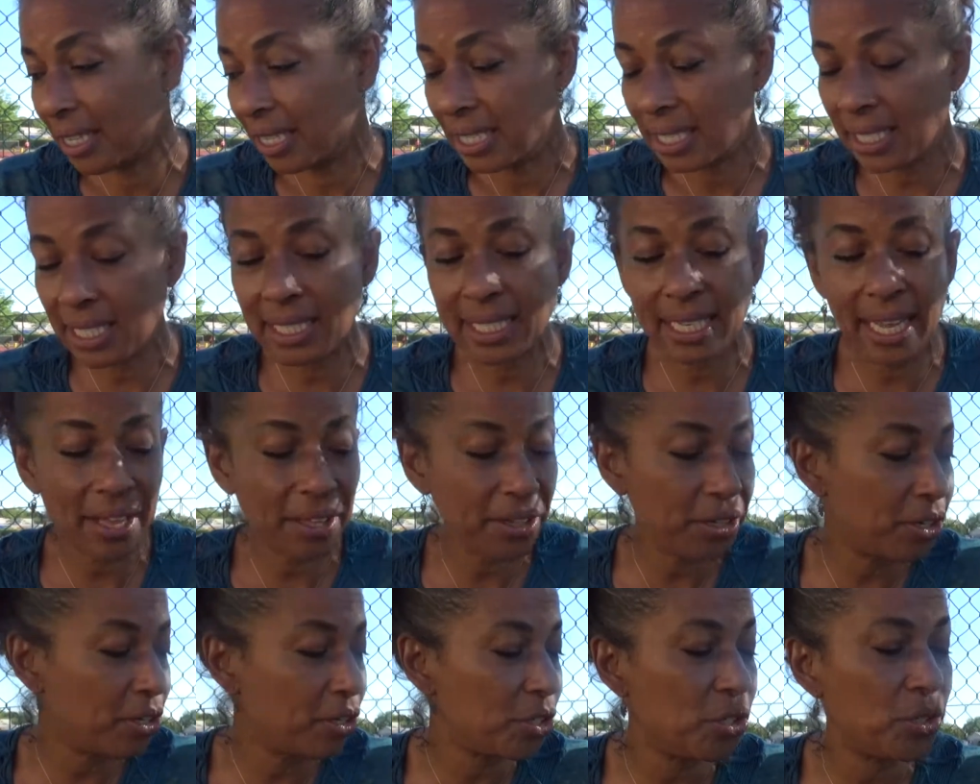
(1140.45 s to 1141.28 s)
to tell
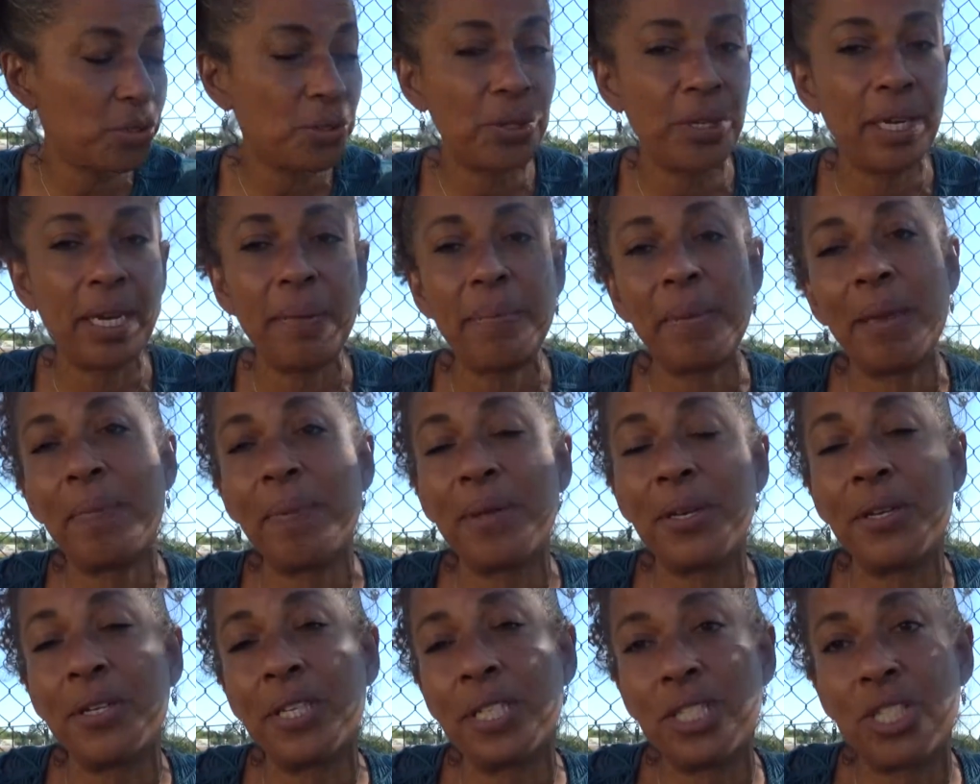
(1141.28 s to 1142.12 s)
your story, maybe
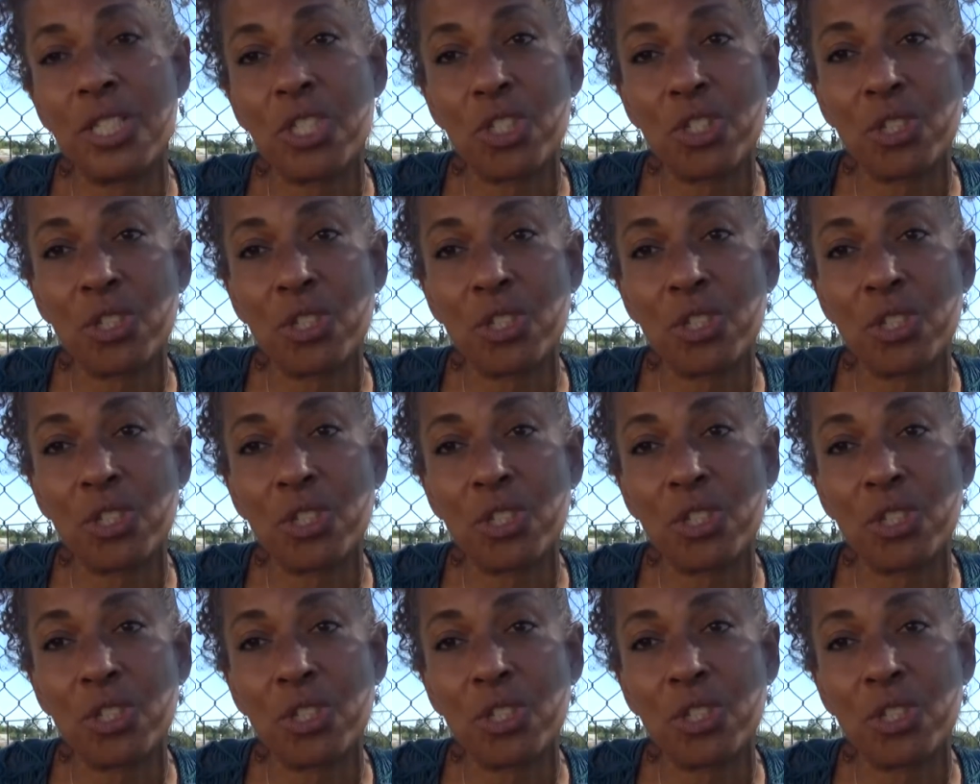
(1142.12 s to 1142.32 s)
you could just